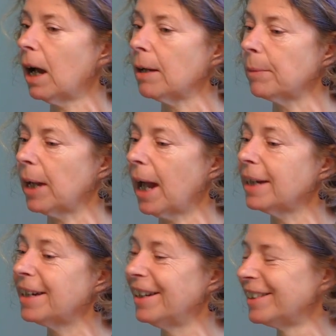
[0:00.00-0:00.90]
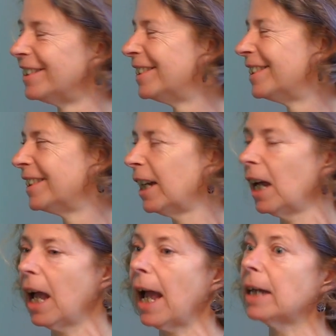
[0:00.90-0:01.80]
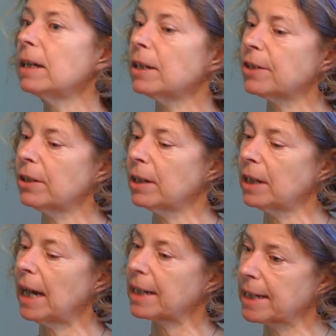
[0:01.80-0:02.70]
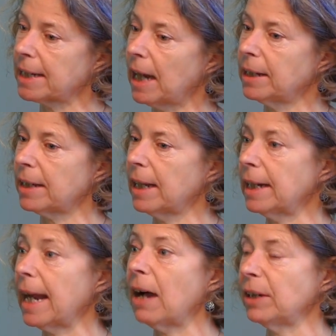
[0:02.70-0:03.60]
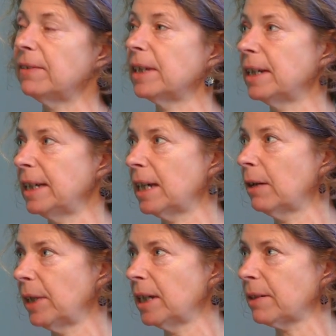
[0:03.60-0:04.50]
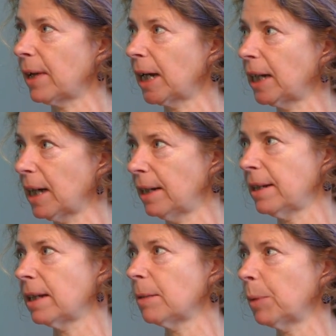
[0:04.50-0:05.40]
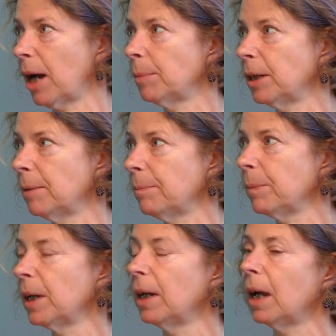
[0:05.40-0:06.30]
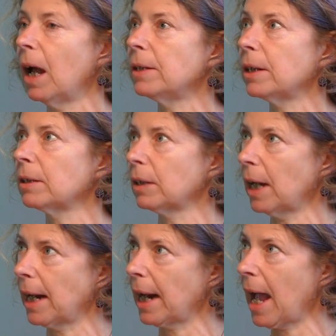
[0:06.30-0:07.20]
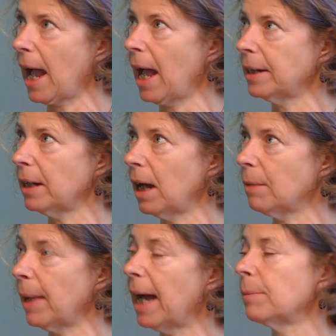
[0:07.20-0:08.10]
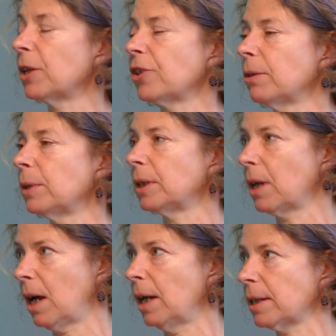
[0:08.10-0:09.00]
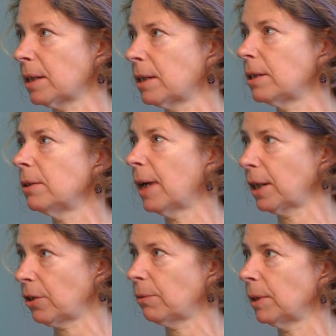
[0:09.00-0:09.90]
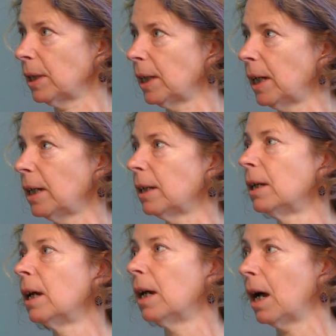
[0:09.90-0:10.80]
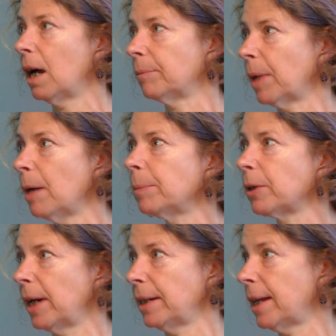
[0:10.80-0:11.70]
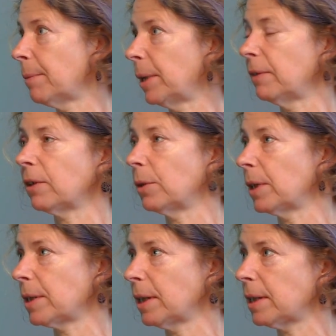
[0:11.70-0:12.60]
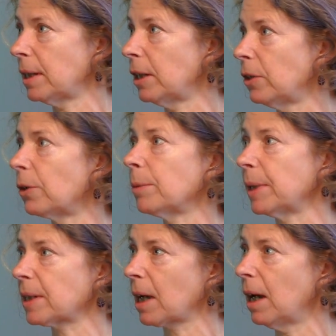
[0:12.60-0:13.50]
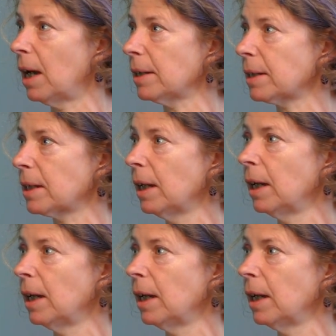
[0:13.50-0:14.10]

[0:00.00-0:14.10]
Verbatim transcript: Um, and, and, to the extent that now even the DOE is recognizing the problem, and they're looking at um, how much it would cost to actually um, upgrade them, and of course, it's an enormous cost.